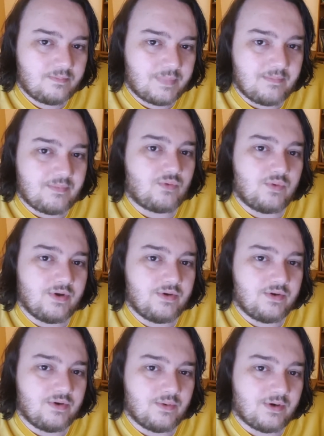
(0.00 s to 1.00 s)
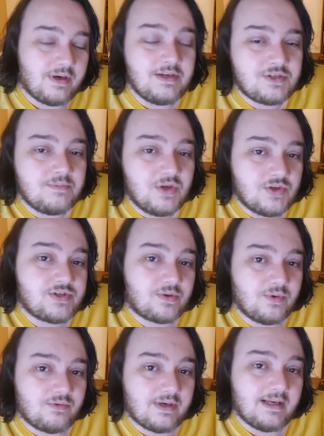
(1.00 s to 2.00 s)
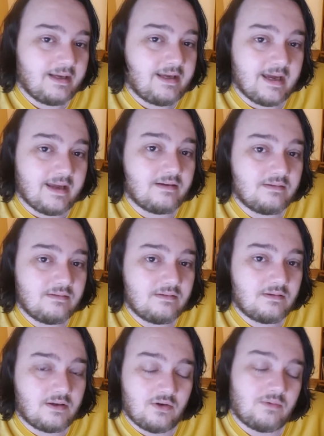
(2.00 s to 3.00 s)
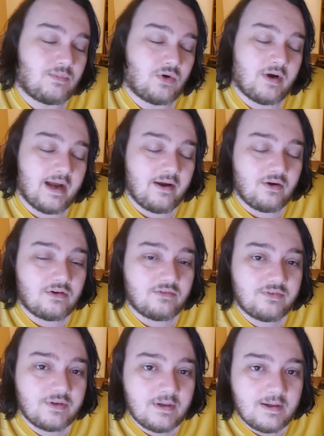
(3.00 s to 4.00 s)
people who are into music would really get a lot more out of.